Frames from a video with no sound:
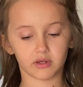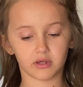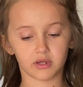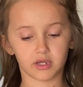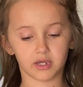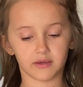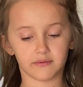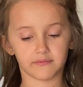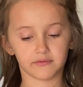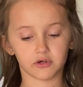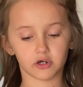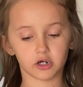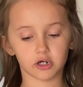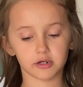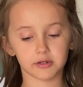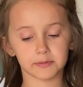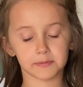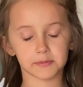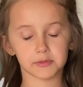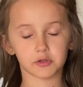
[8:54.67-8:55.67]
If
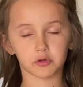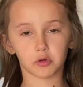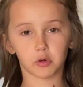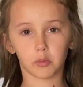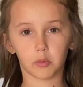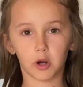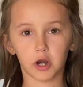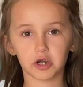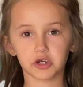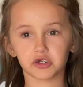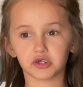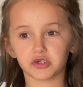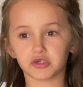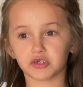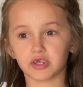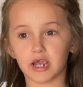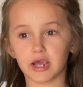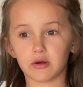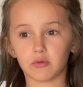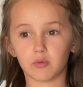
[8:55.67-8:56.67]
turnips were watches,
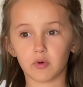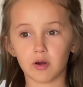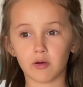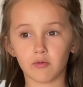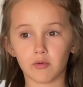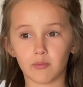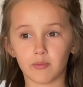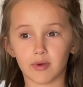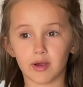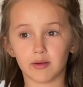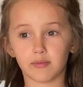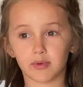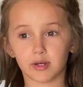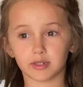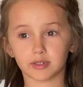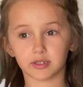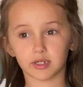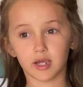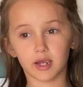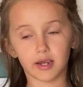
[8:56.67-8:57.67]
I'd wear one by my
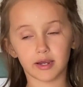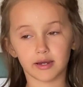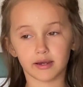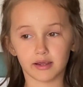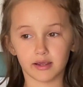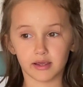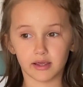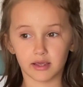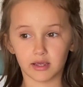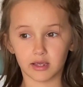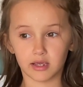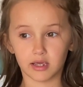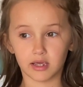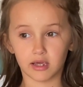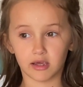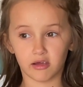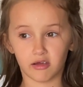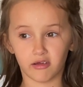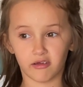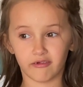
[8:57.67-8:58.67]
side.
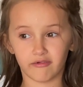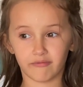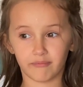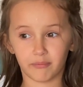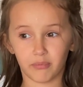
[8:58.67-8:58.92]
If